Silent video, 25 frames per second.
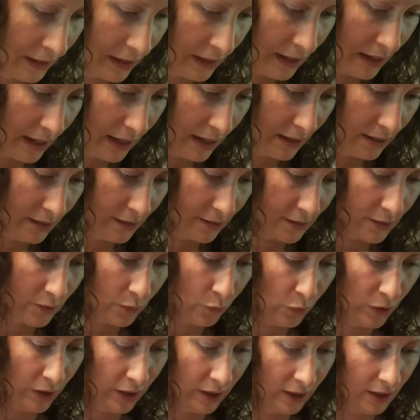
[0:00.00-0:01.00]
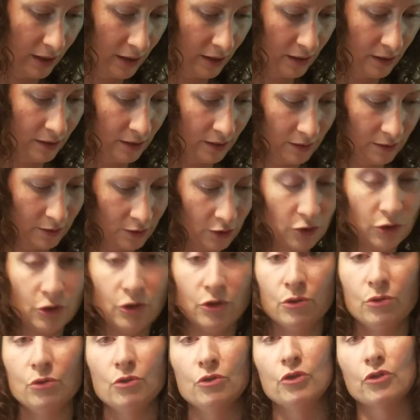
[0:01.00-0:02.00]
is when
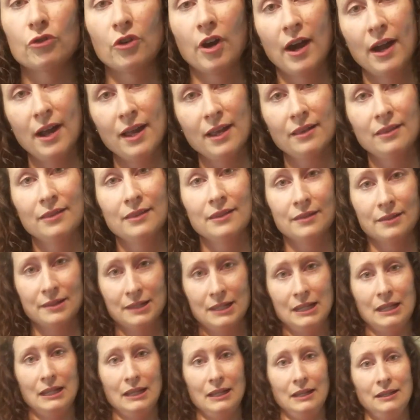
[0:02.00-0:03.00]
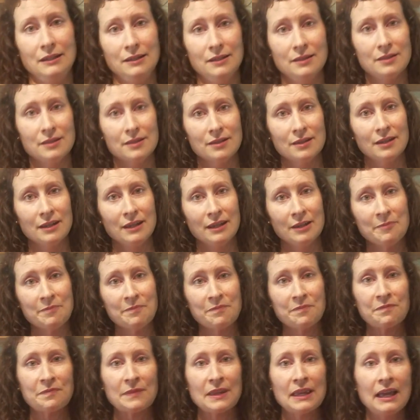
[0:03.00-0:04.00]
you grind the seeds,
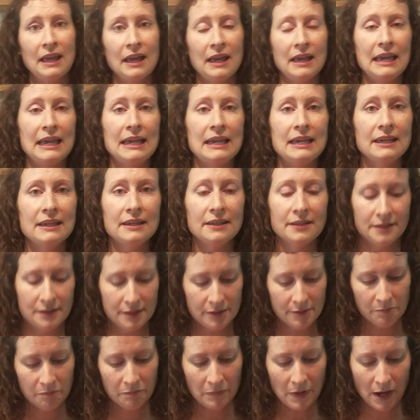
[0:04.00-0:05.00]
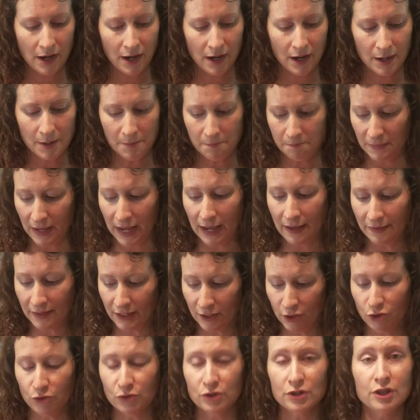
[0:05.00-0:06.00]
and
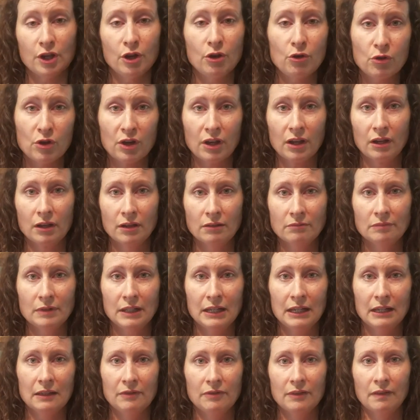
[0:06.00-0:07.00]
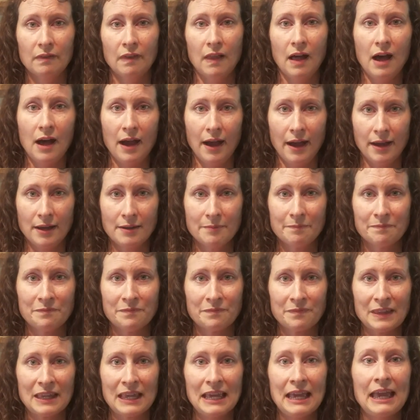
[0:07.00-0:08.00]
then you soak it in the lye,
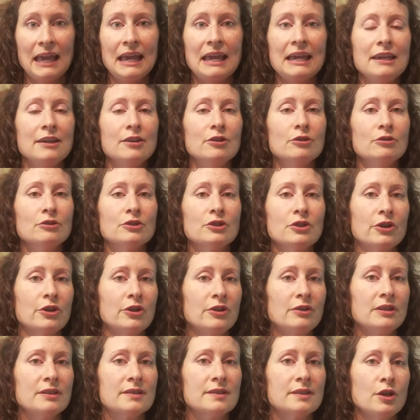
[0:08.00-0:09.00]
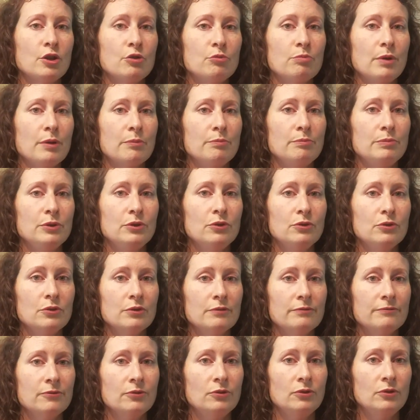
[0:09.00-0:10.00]
it'll turn the soap a
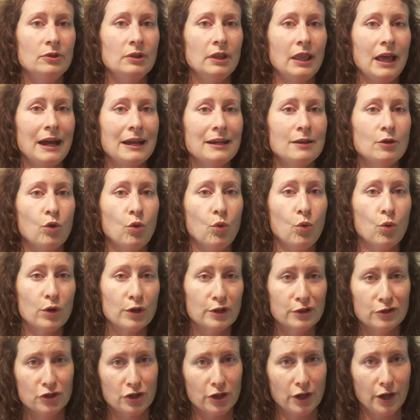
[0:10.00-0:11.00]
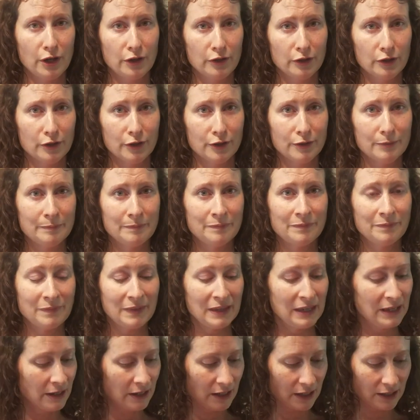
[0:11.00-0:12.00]
beautiful light orange color.
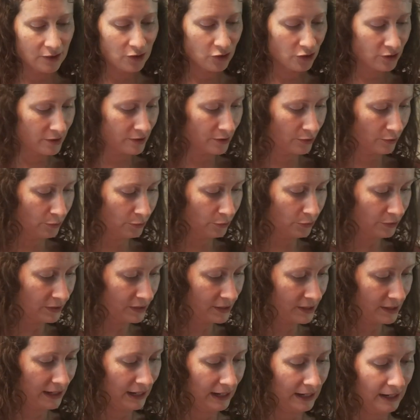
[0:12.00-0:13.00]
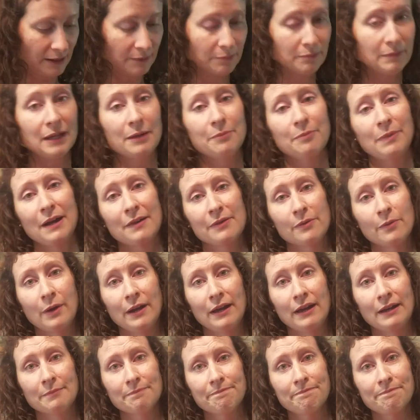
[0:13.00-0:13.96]
It's just the coolest thing. And by the way,